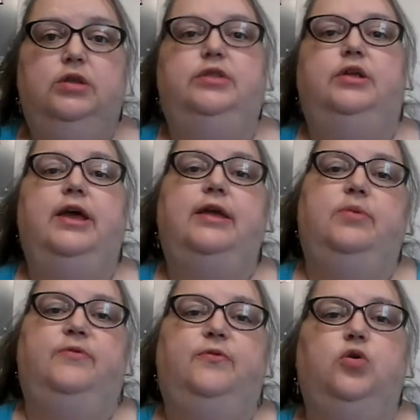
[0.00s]
the night
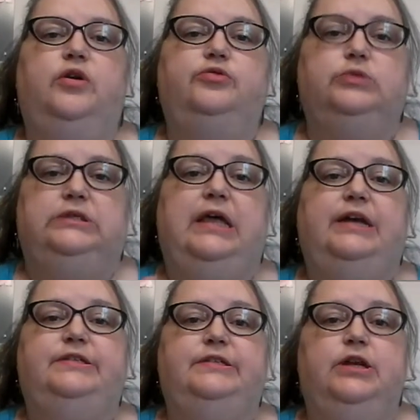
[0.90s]
before. There was a
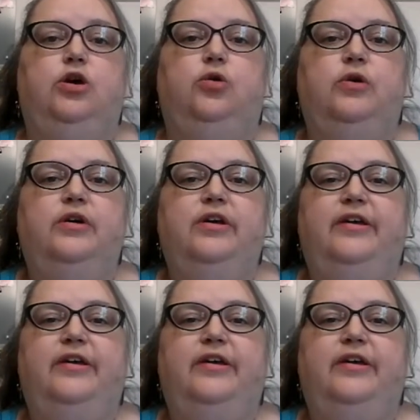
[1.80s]
lot of snow.